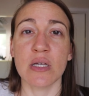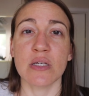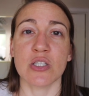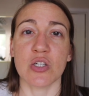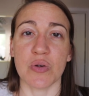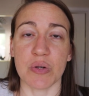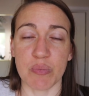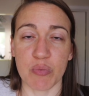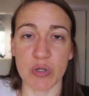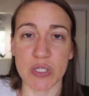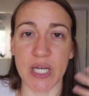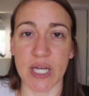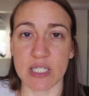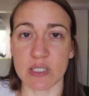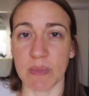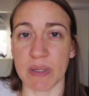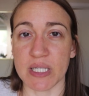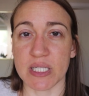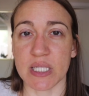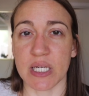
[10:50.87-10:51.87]
so it
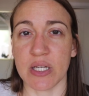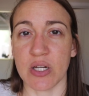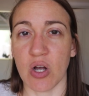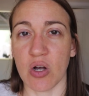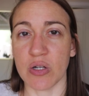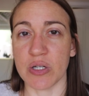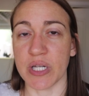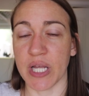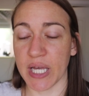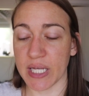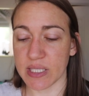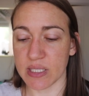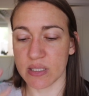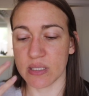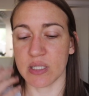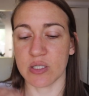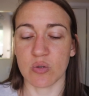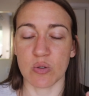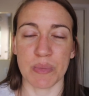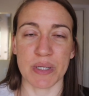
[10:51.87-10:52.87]
protects my skin all night,
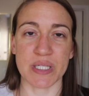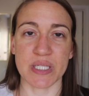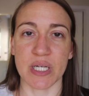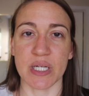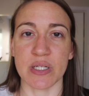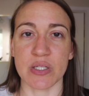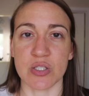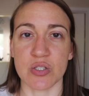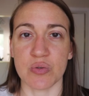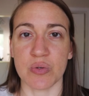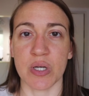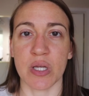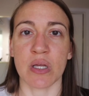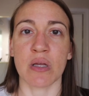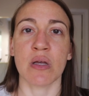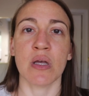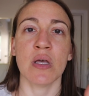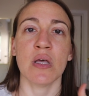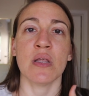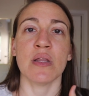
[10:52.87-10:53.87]
since that's when my skin is
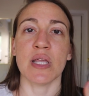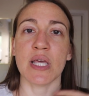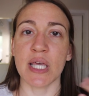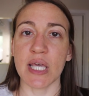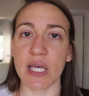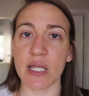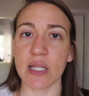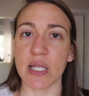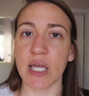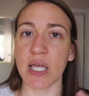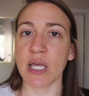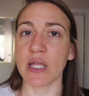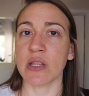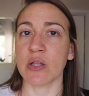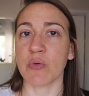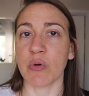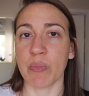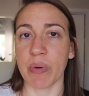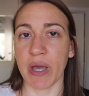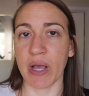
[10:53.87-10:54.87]
doing the healing and
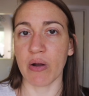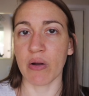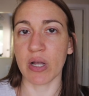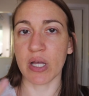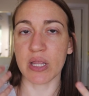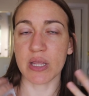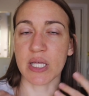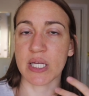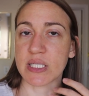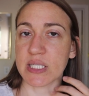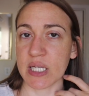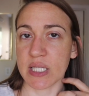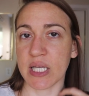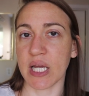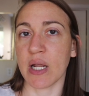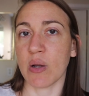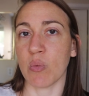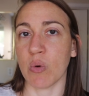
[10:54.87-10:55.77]
the repairing and things like that.